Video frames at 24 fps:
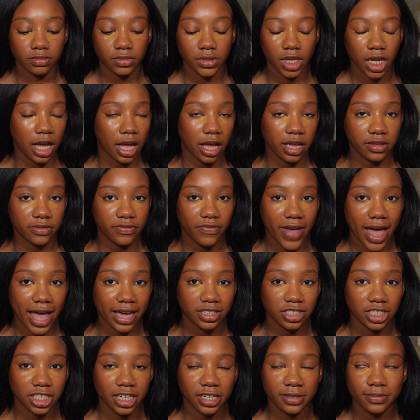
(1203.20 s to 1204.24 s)
cunt
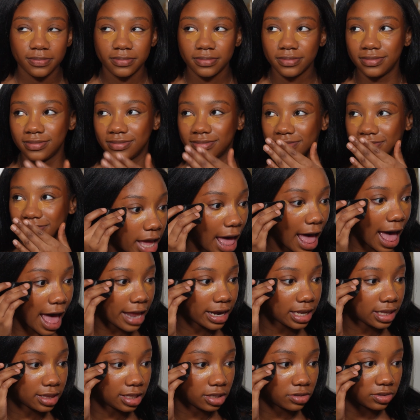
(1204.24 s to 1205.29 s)
factor.
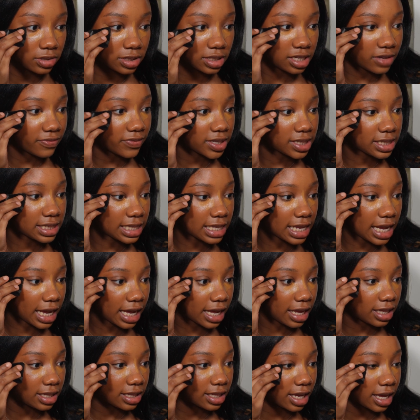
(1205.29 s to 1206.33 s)
Added little diva
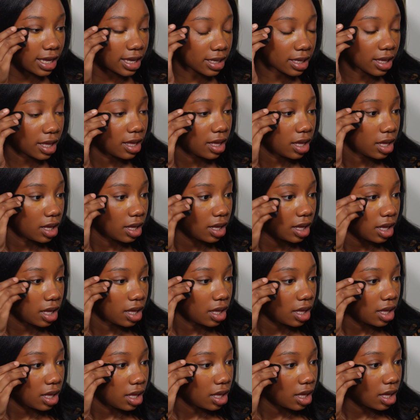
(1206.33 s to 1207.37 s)
slay. Like,
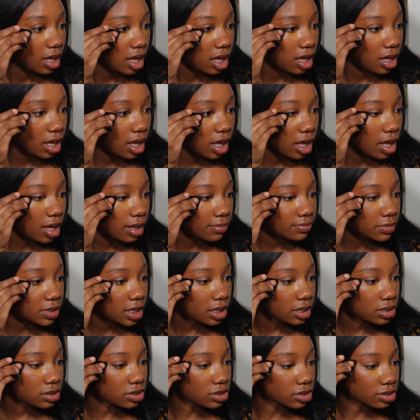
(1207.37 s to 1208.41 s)
I'm
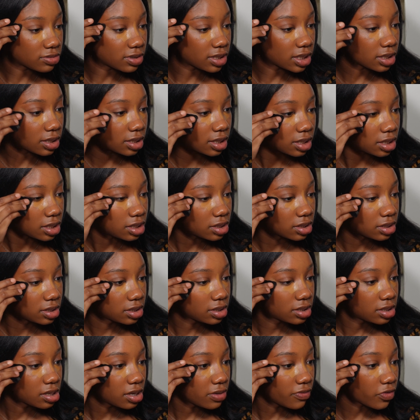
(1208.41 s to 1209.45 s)
not doing
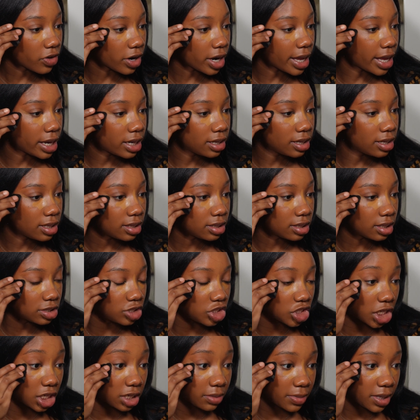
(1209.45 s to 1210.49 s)
this for any
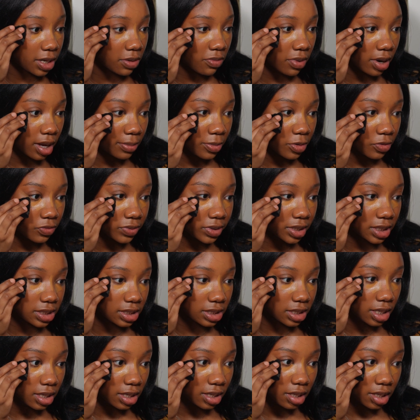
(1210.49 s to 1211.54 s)
legitimate rhyme or
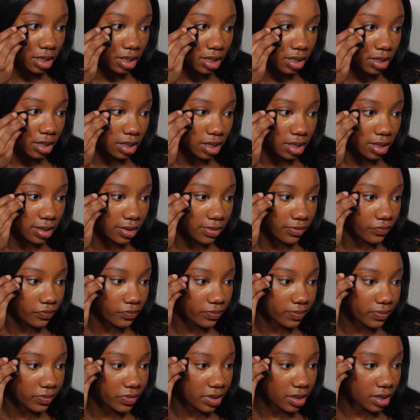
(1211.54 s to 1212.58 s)
reason
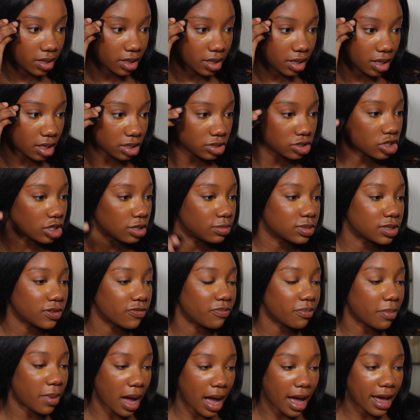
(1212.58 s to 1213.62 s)
in terms of
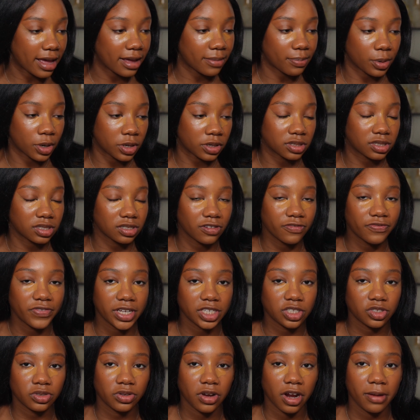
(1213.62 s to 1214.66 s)
my personal
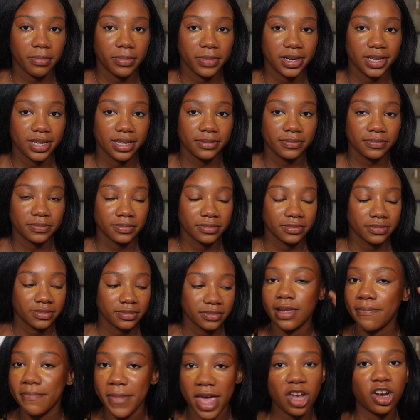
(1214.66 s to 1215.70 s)
facial harmony.
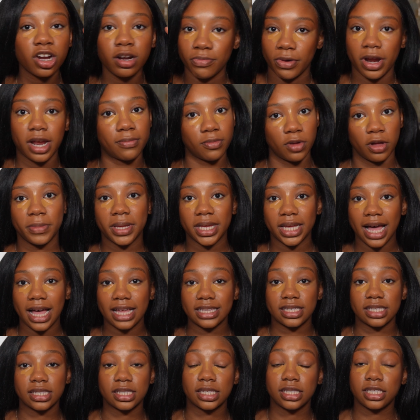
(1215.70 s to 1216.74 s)
The make or break moment,
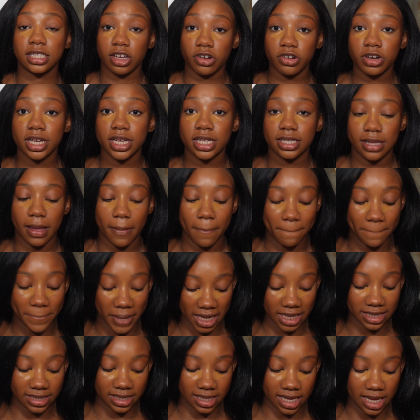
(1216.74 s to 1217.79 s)
guys. It's serious
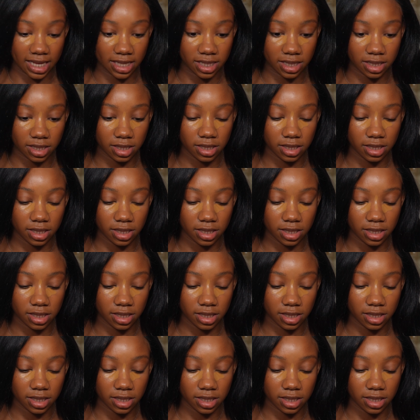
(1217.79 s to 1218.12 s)
business.